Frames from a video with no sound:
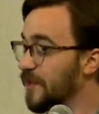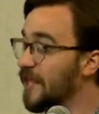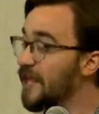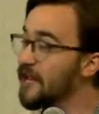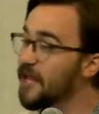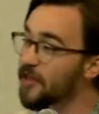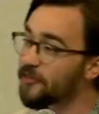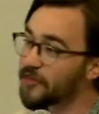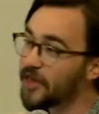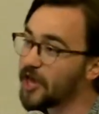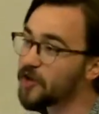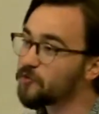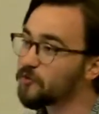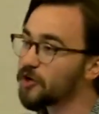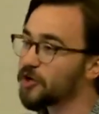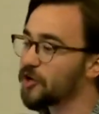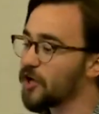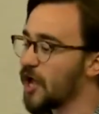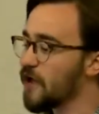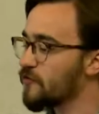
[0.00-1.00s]
And at the end, we're
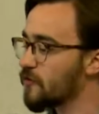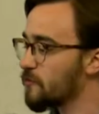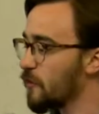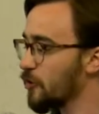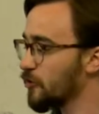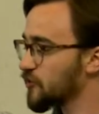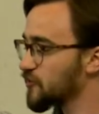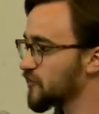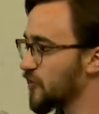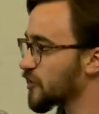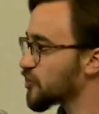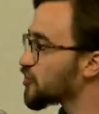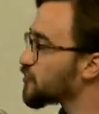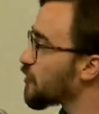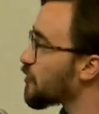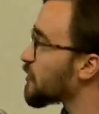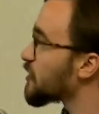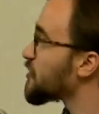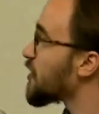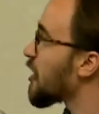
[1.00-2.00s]
going to have a bonus section
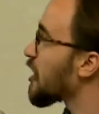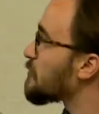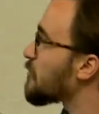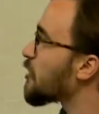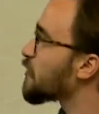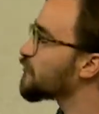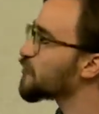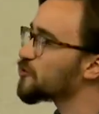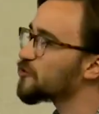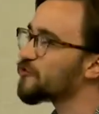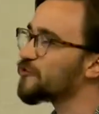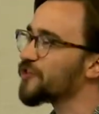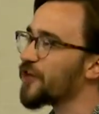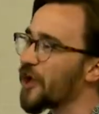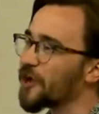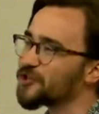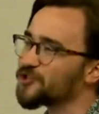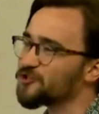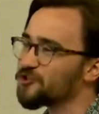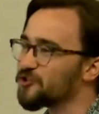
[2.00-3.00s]
where we talk about a few of the
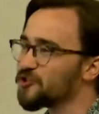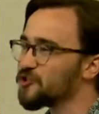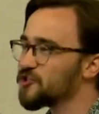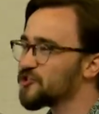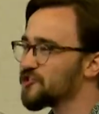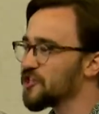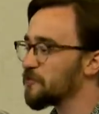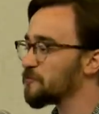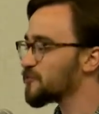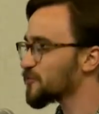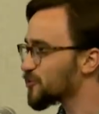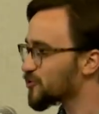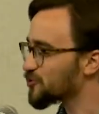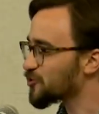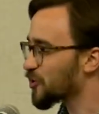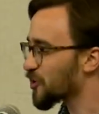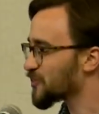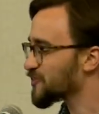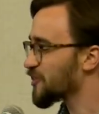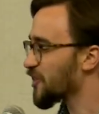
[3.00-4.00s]
extra tips and
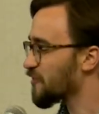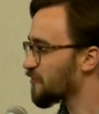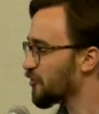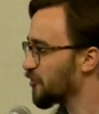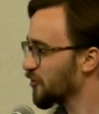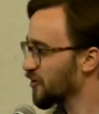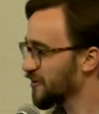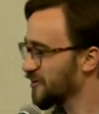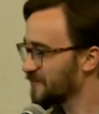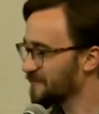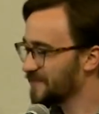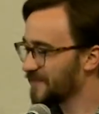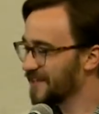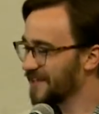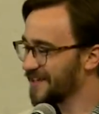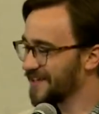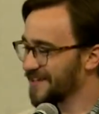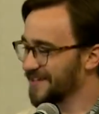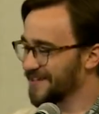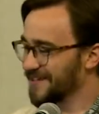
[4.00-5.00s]
tricks that I've learned.
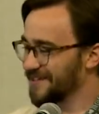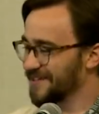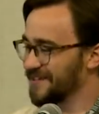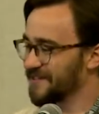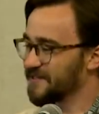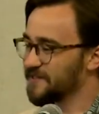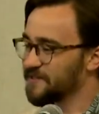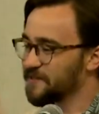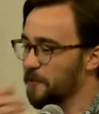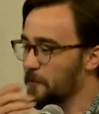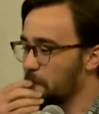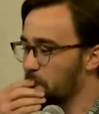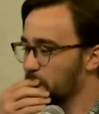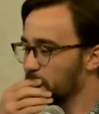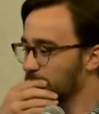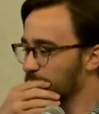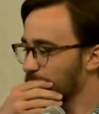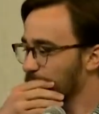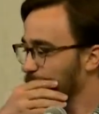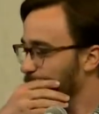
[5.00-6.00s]
So
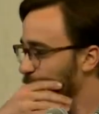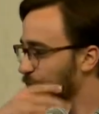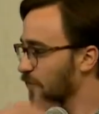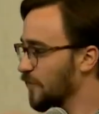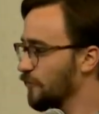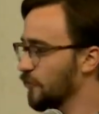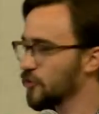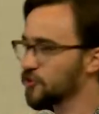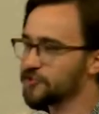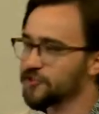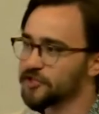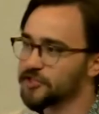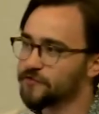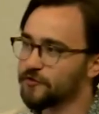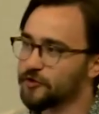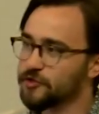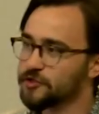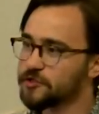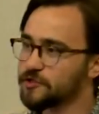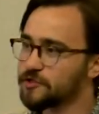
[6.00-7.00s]
first things
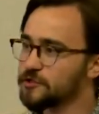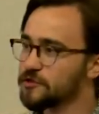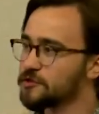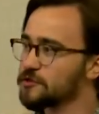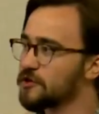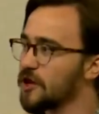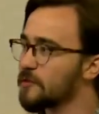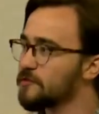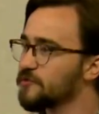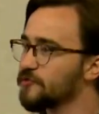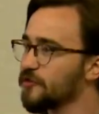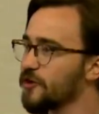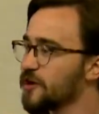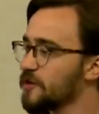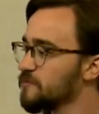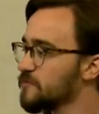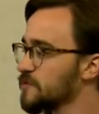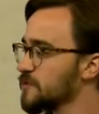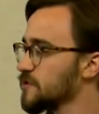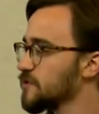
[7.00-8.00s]
first, dropped
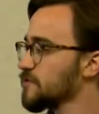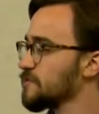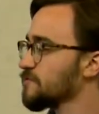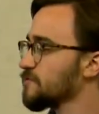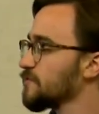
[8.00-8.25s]
frames.